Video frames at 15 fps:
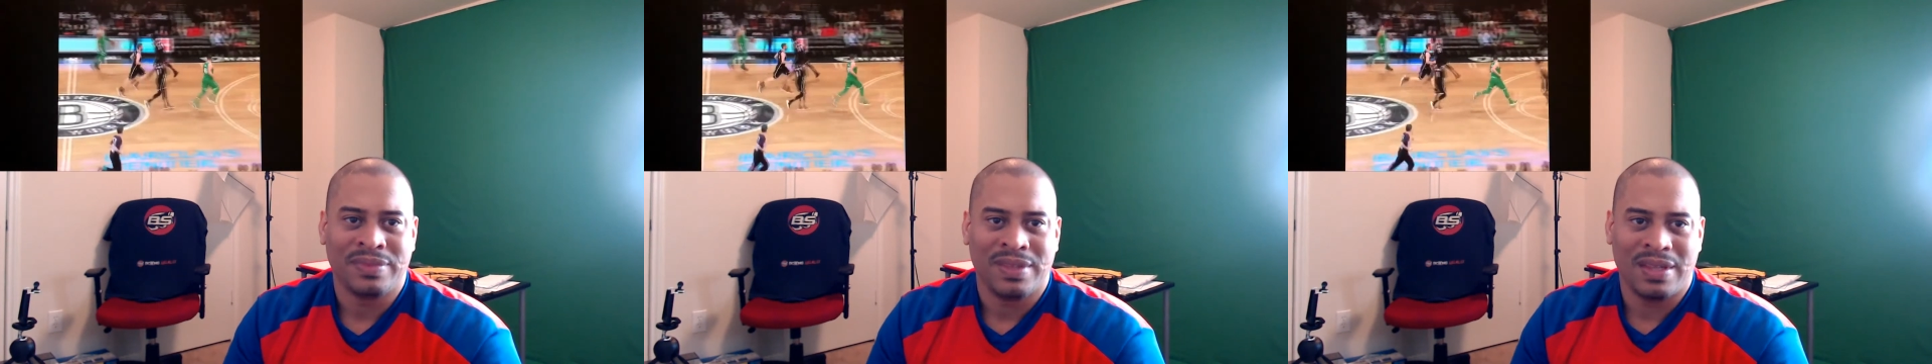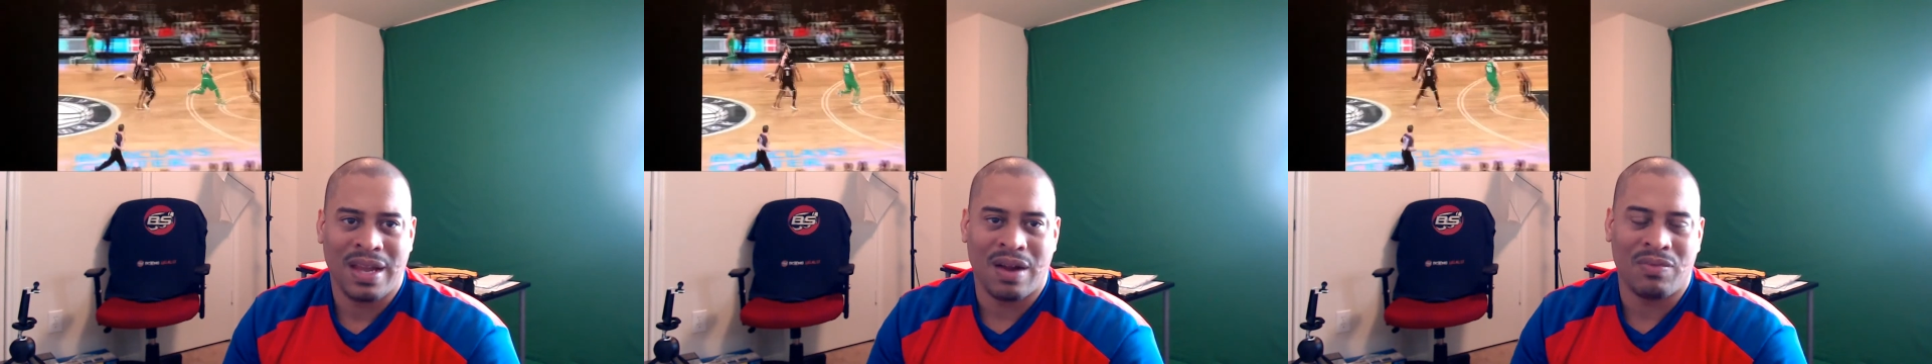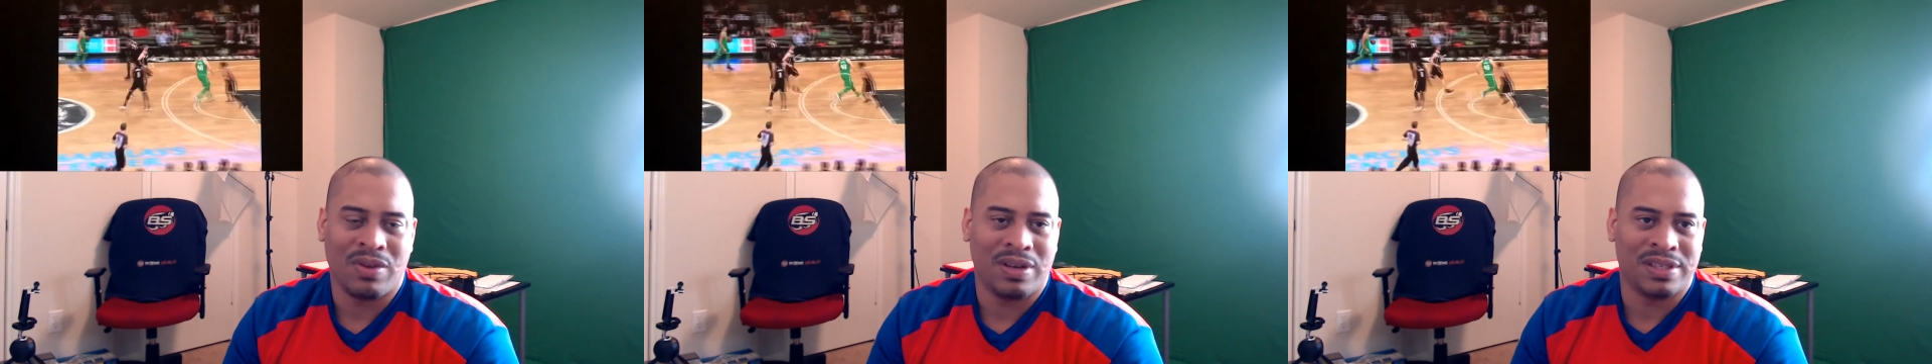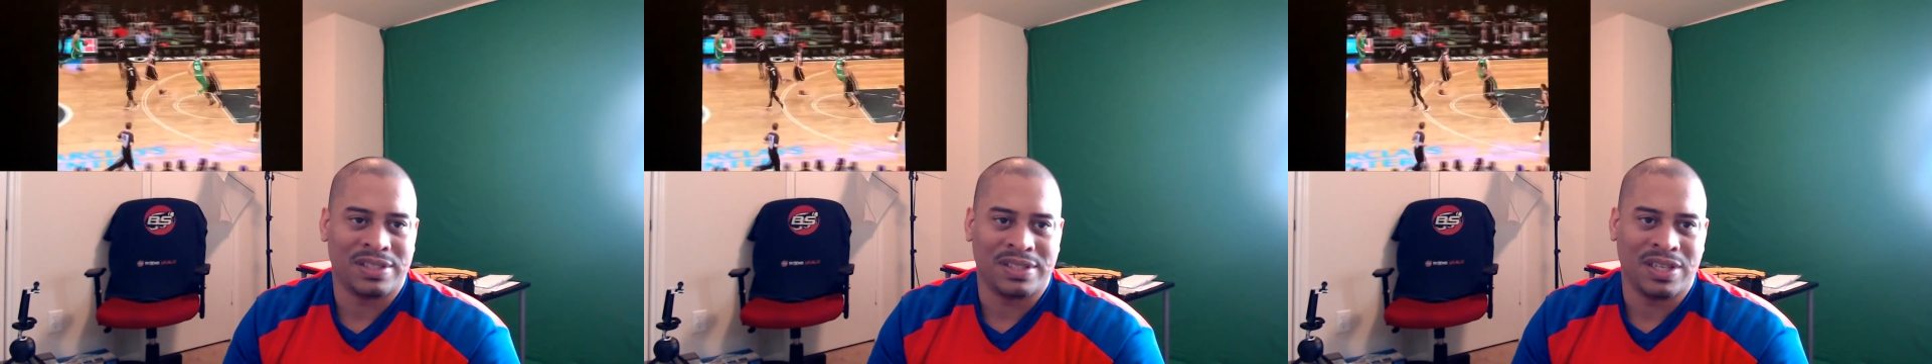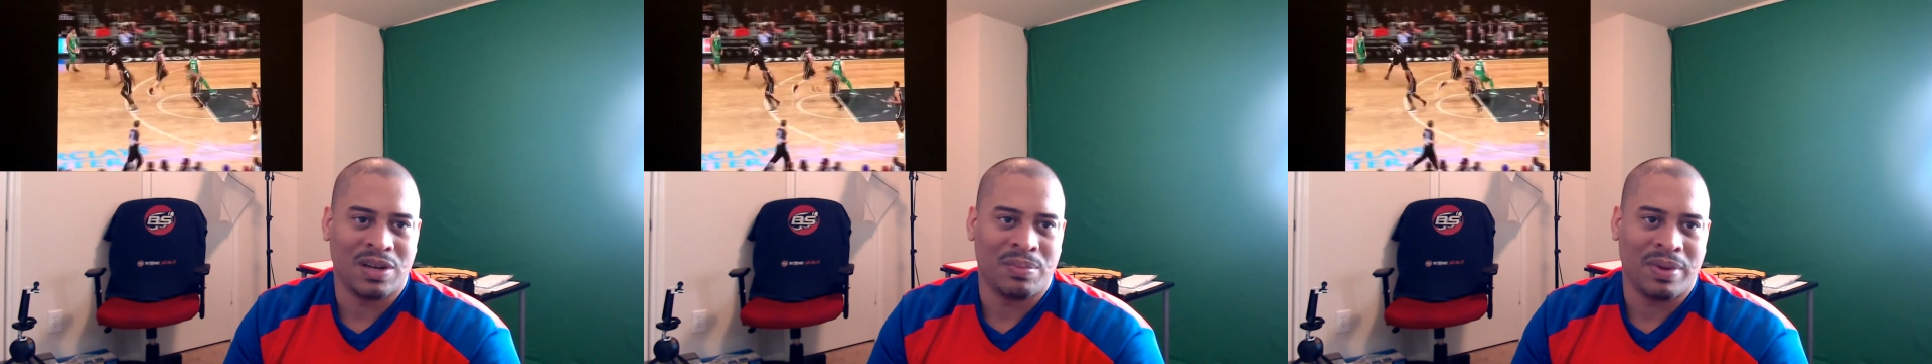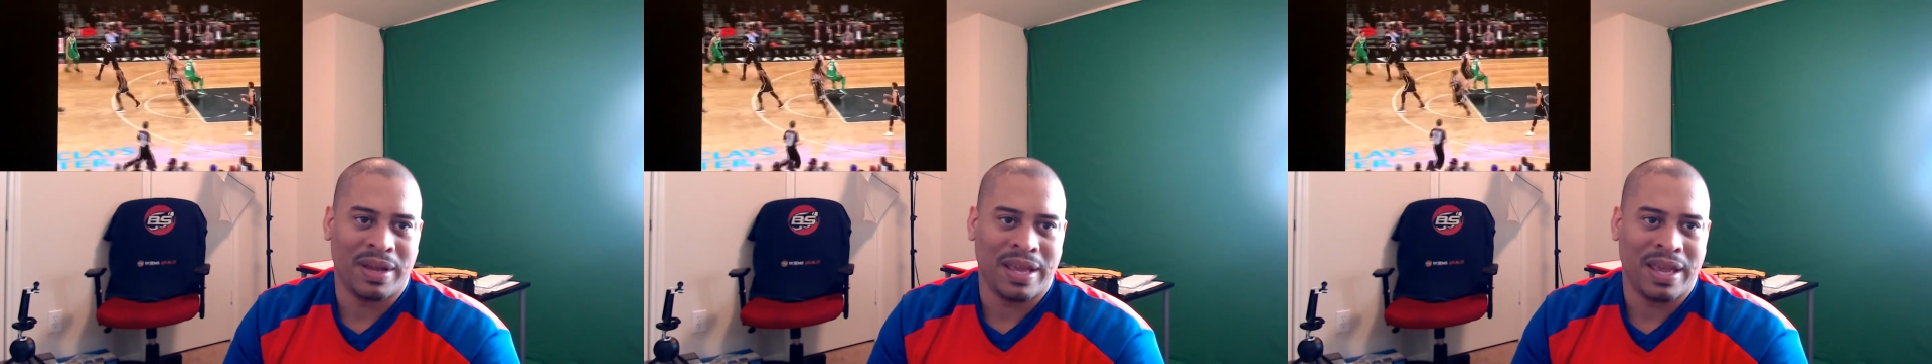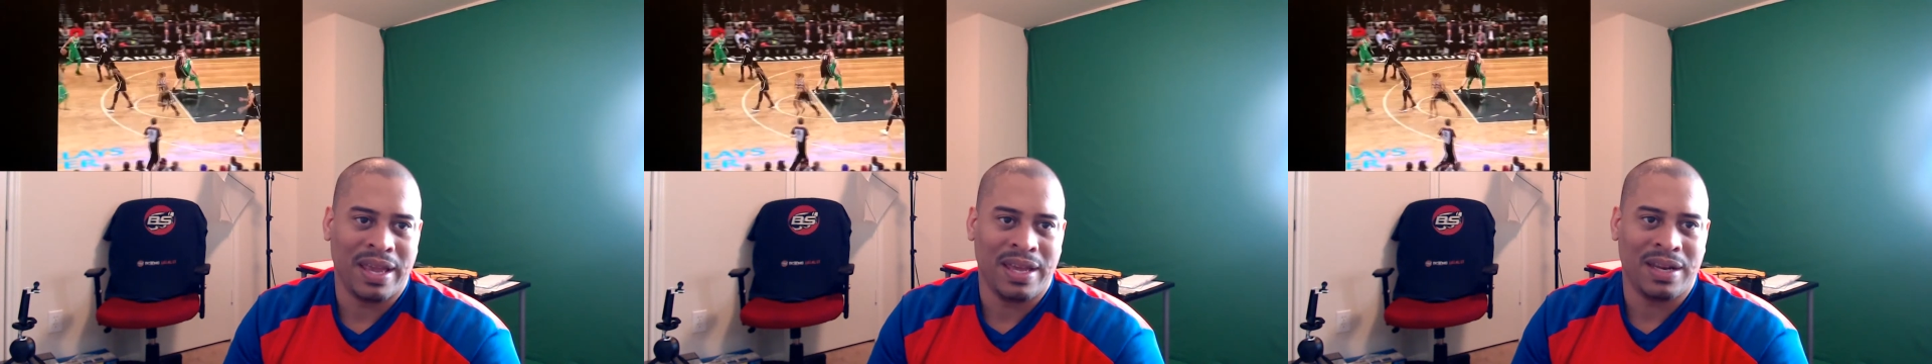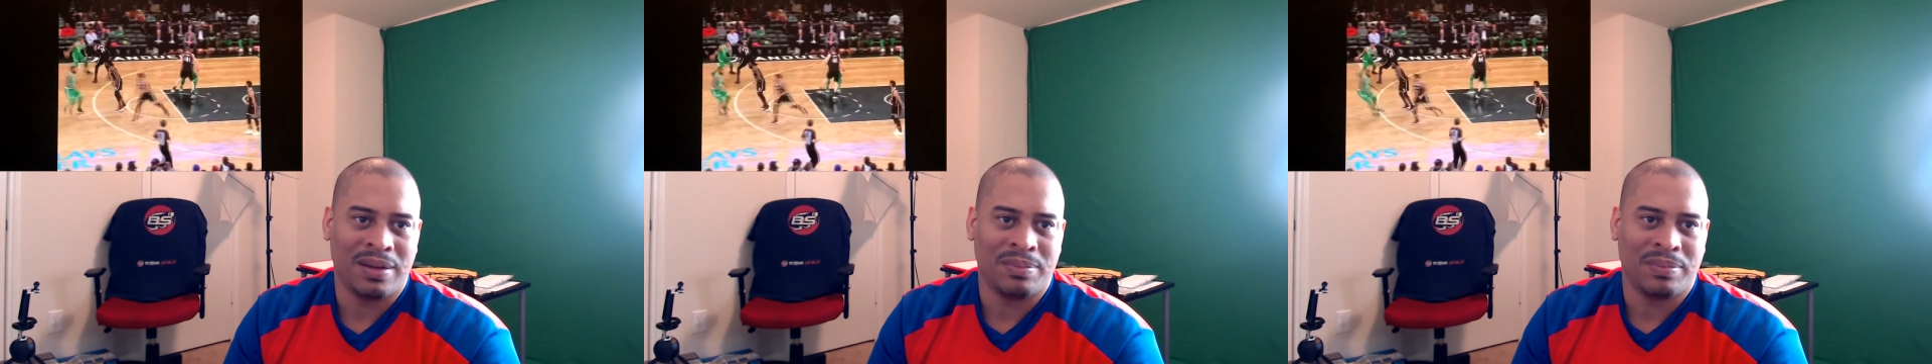Not really steal, but he ended